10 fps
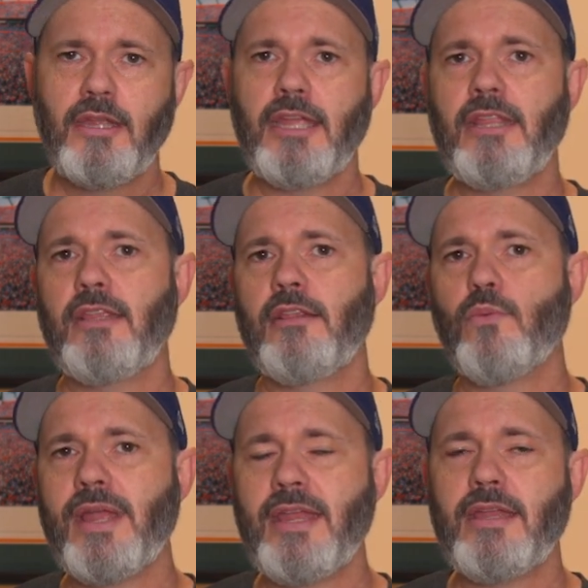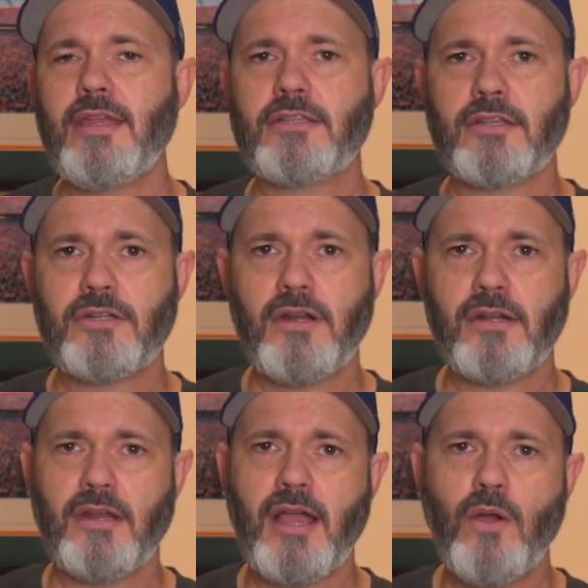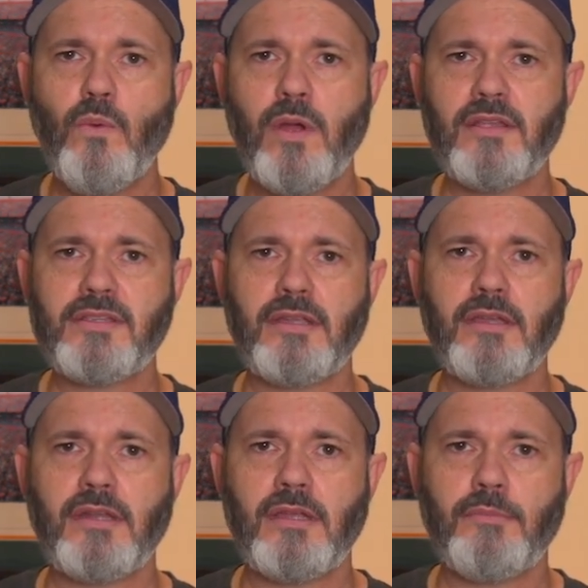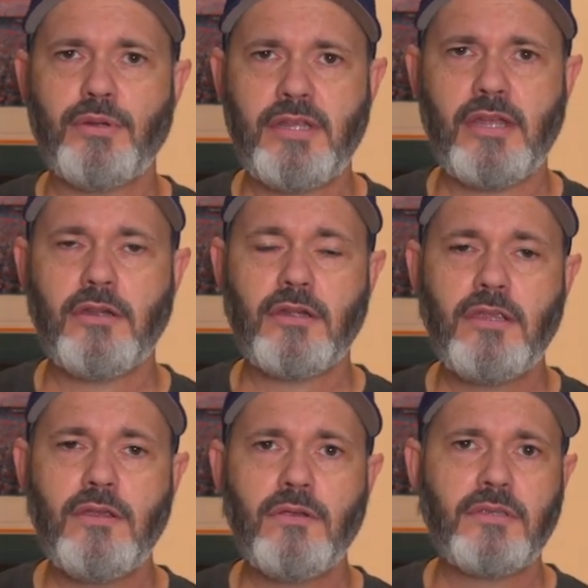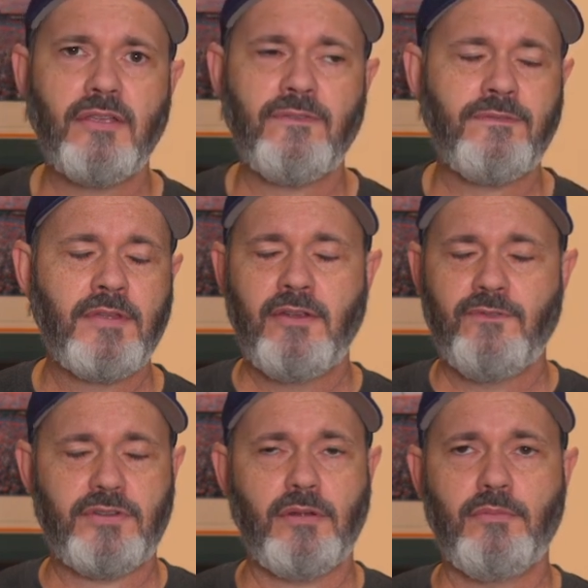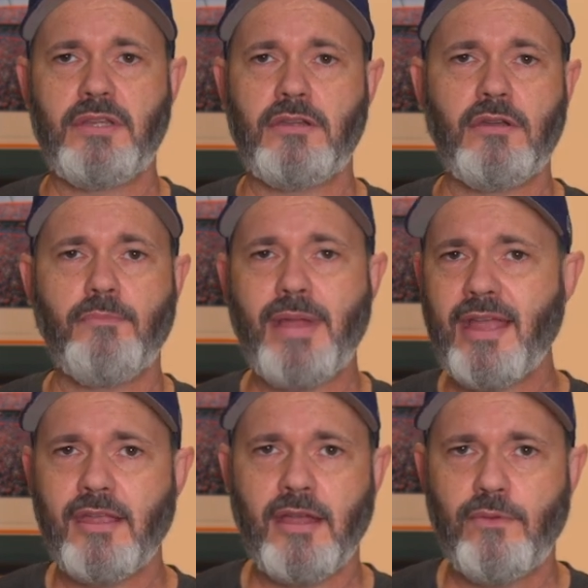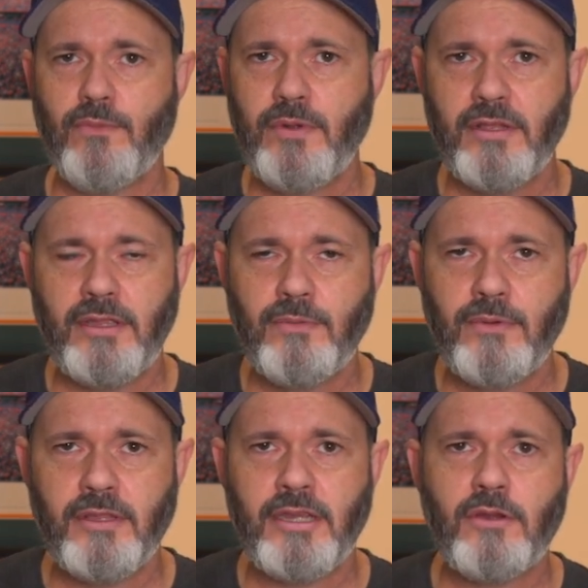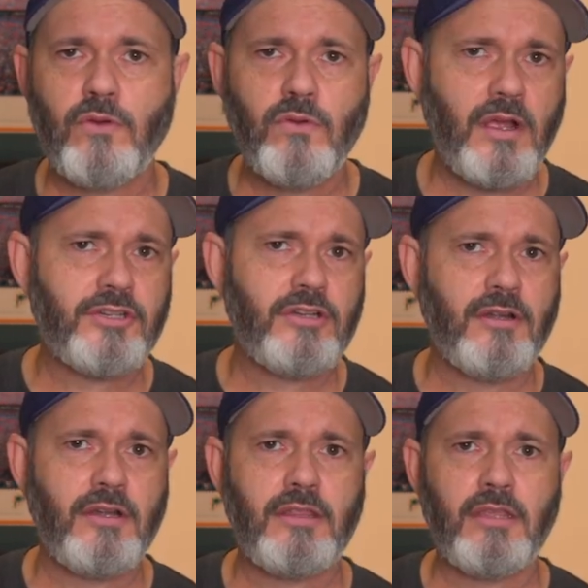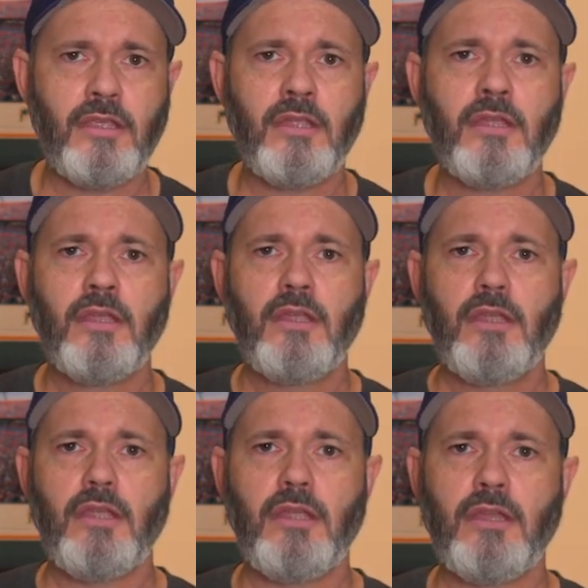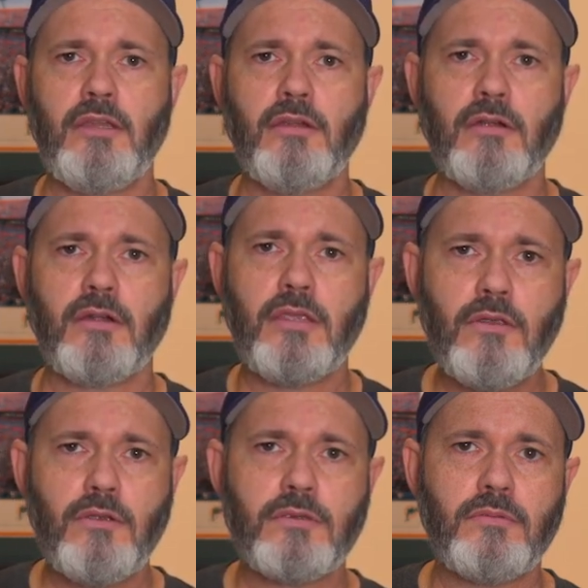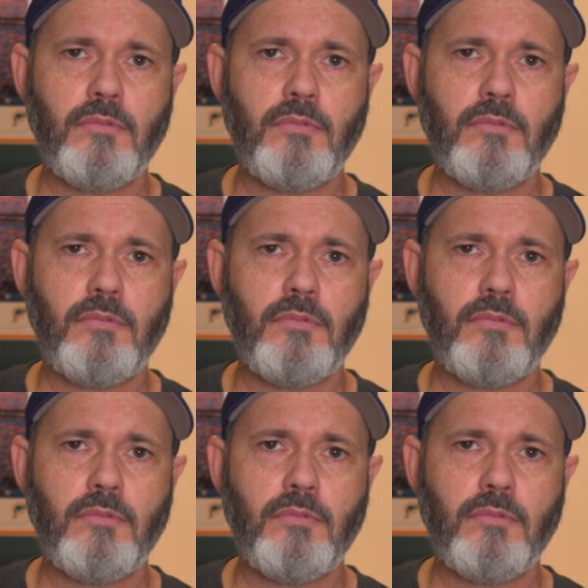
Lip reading: and then the way it's constructed. How well is it gonna protect your cues if for some reason your bag got really crushed or anything, and your cues